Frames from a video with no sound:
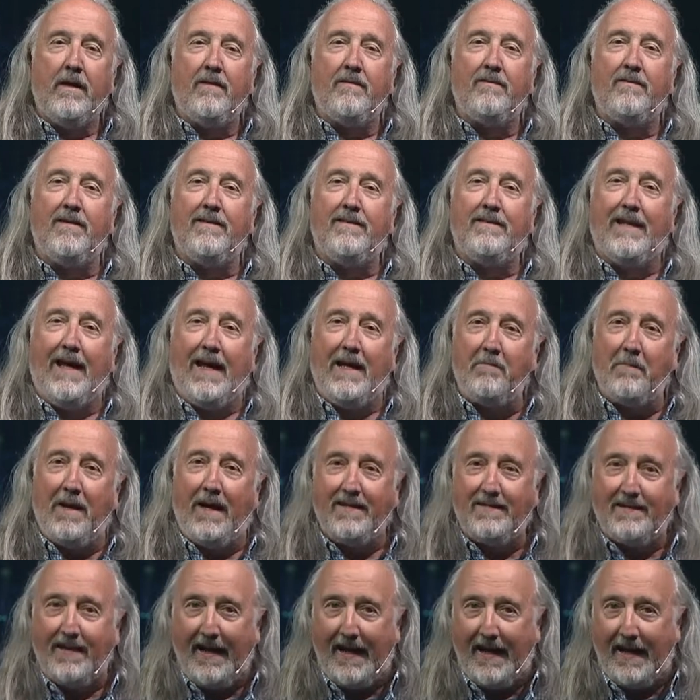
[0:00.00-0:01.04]
Today, my
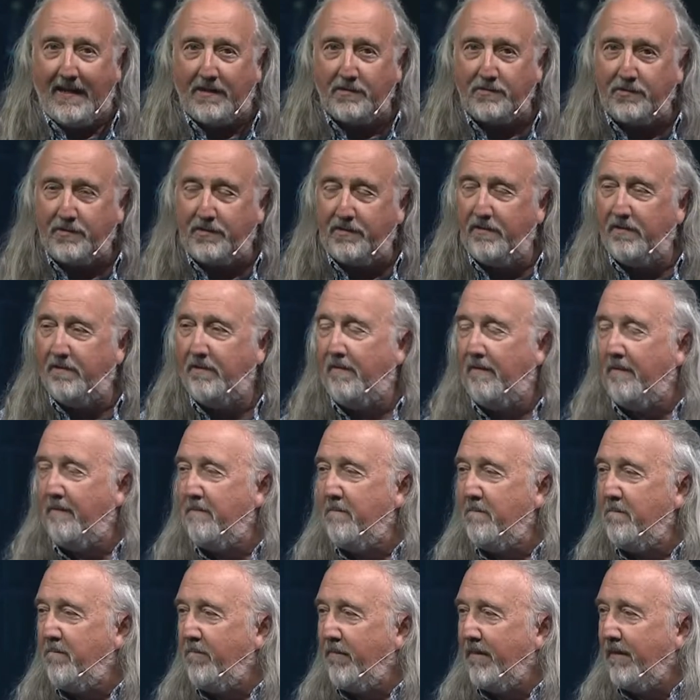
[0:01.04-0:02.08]
task
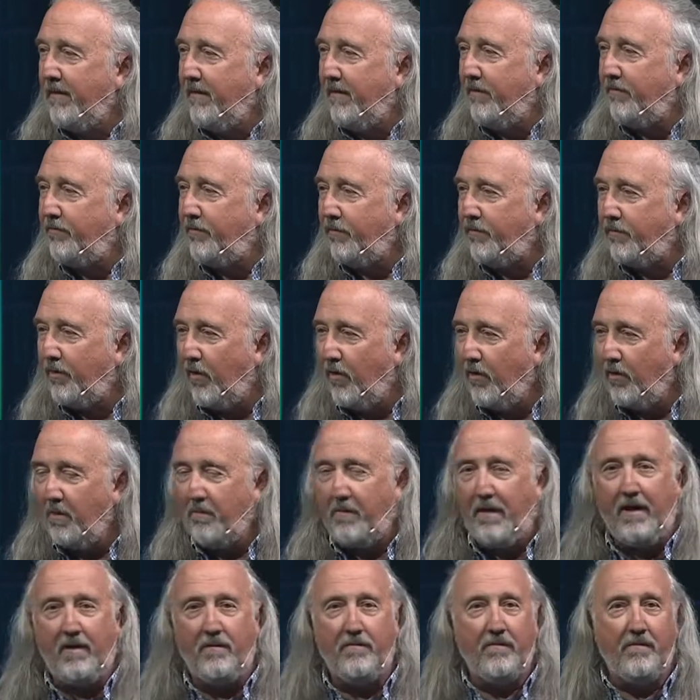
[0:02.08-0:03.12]
is to talk
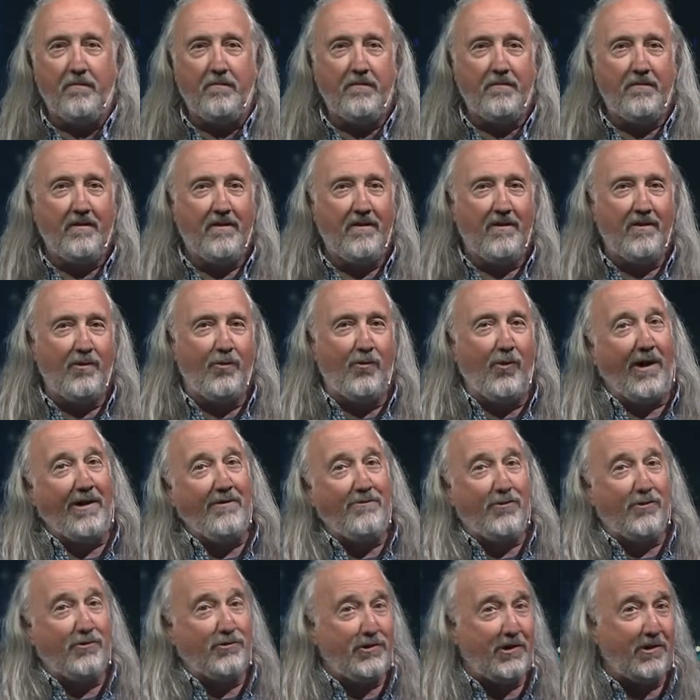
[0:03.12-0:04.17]
about
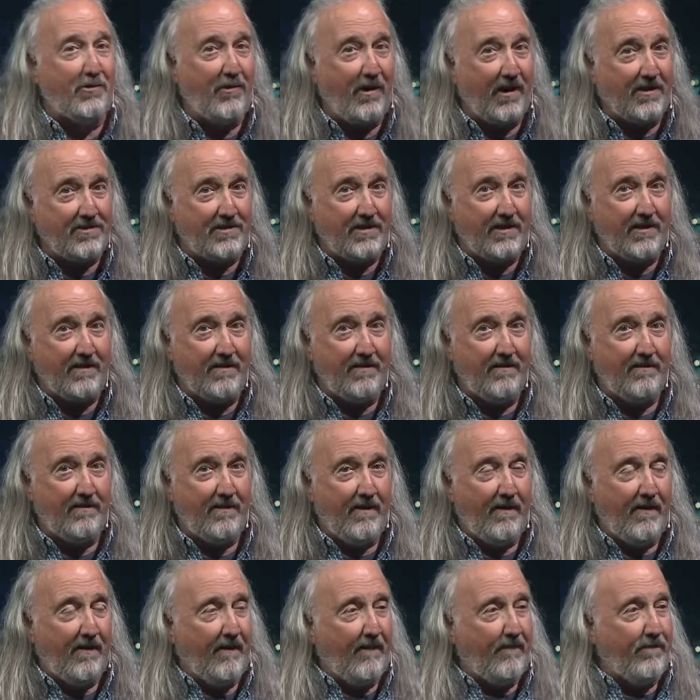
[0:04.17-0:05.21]
grateful generosity.
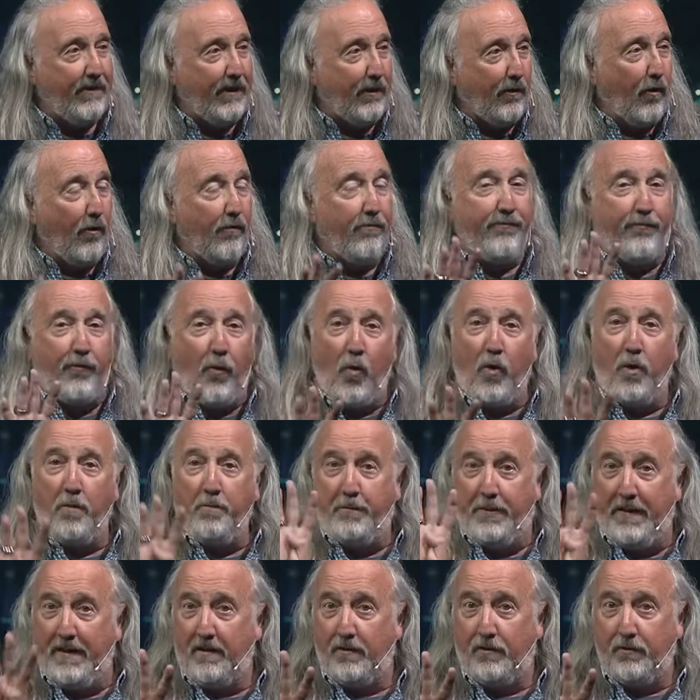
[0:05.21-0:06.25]
There are 4
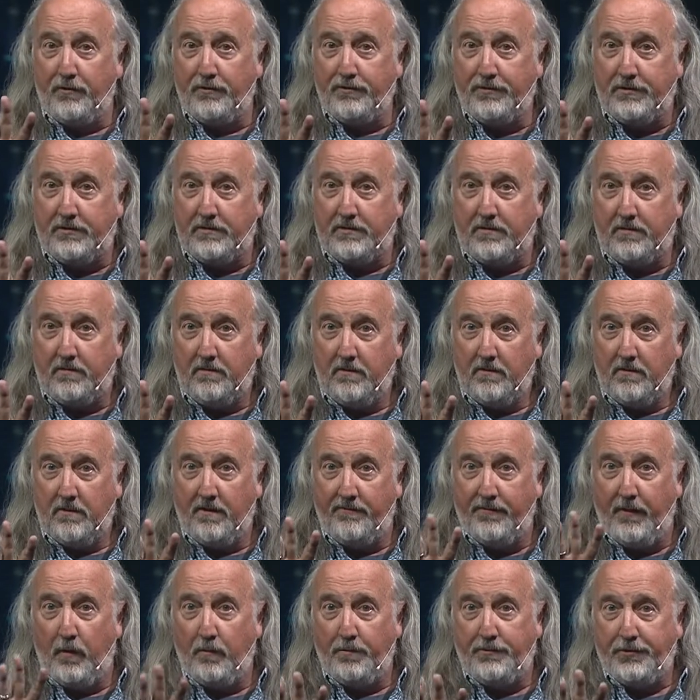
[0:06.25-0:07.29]
pillars of
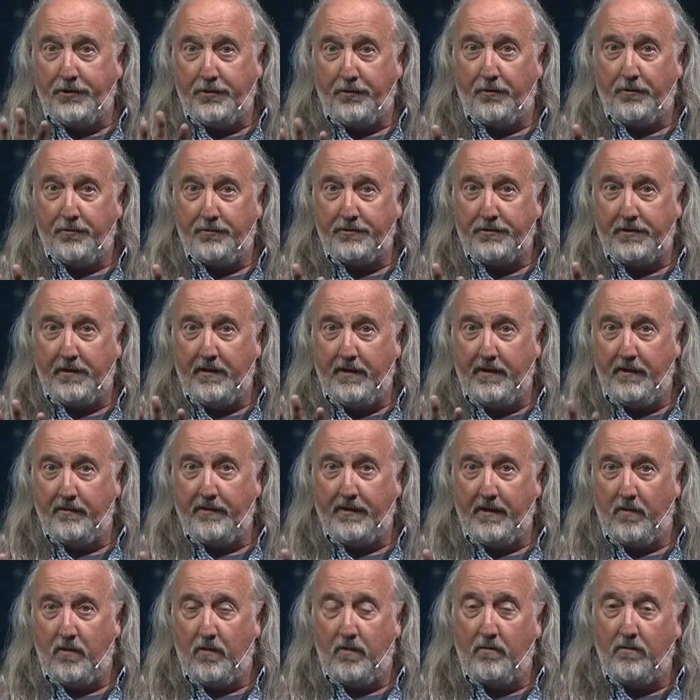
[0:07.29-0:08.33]
Hope Church, and here
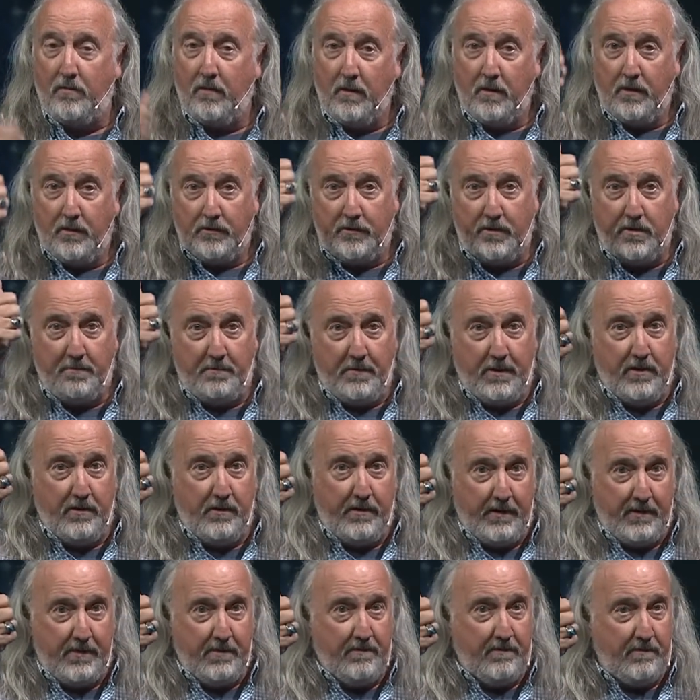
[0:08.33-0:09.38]
they are:
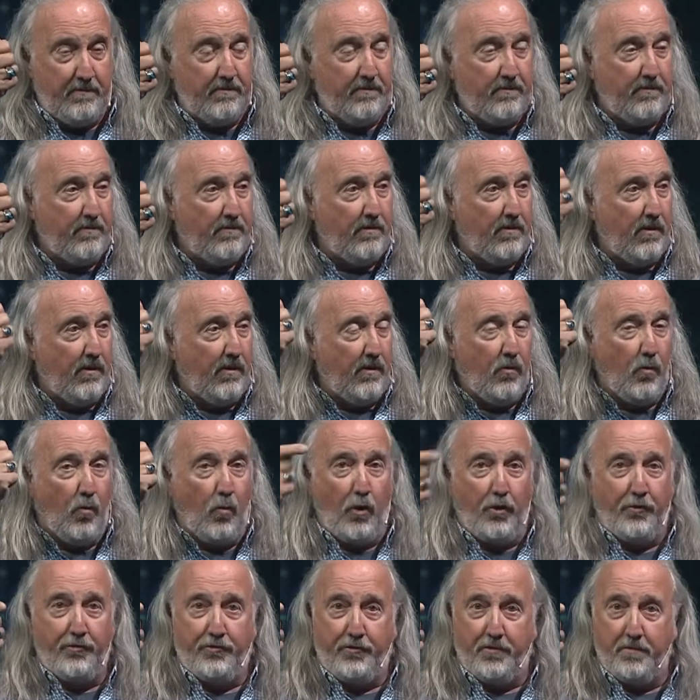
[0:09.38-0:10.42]
community,
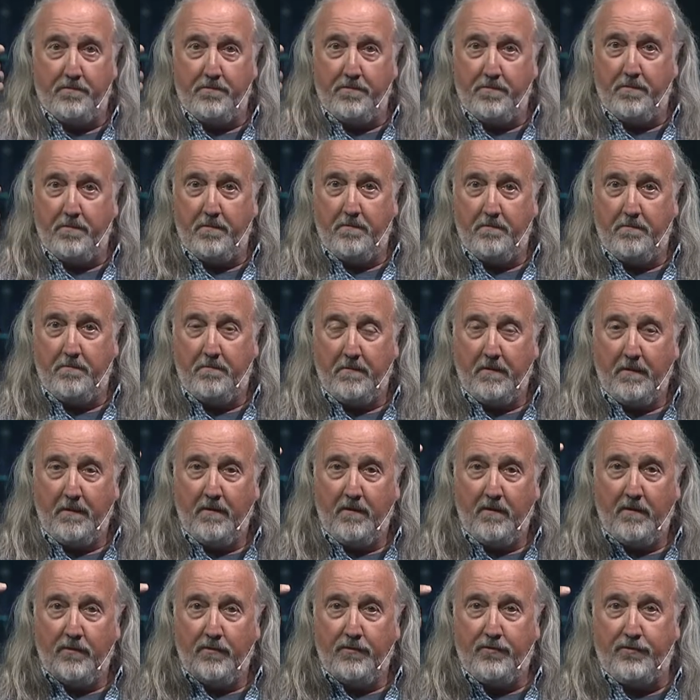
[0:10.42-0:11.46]
worship,
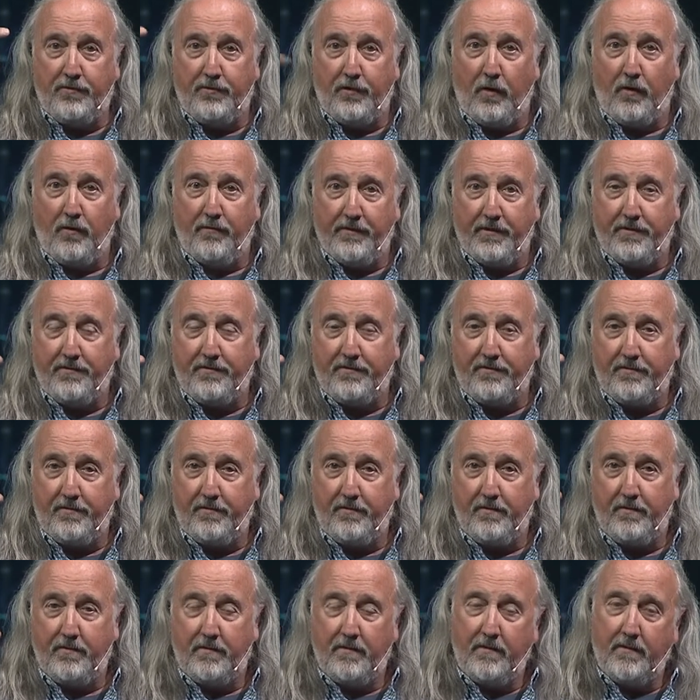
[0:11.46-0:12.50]
service,
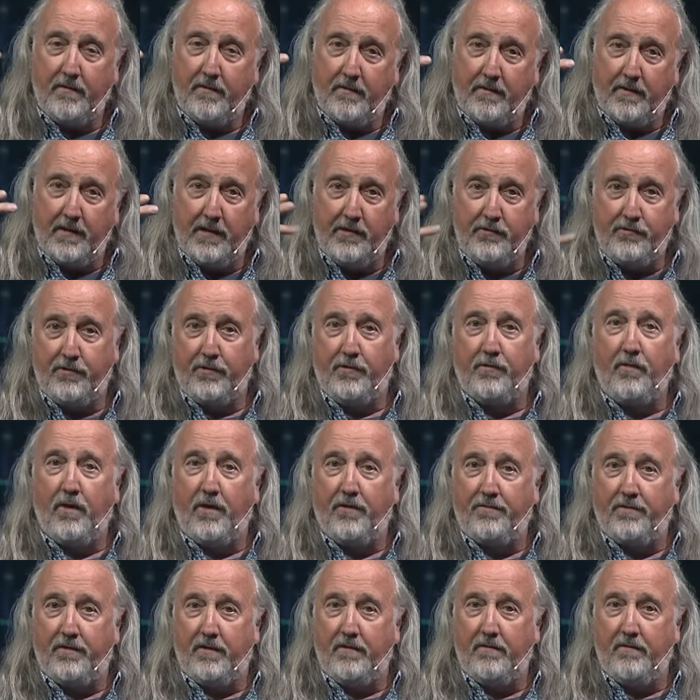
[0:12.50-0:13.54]
and
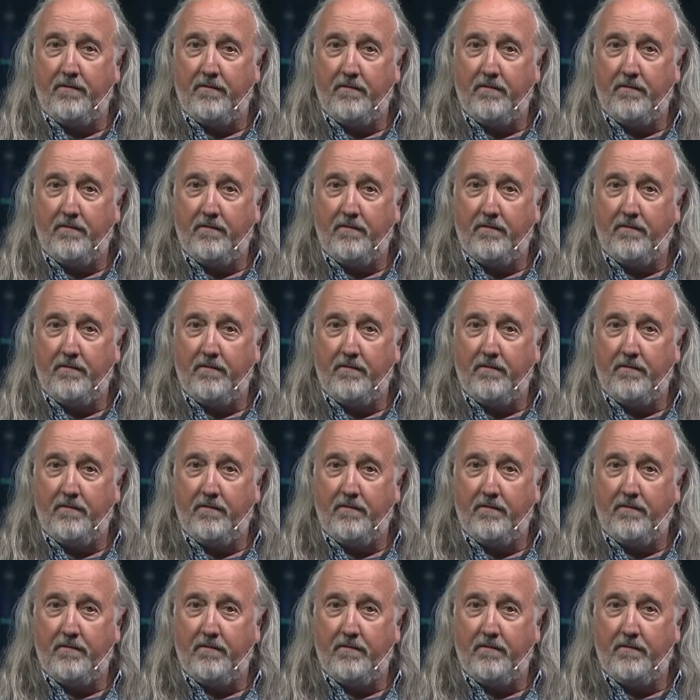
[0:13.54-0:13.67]
generosity.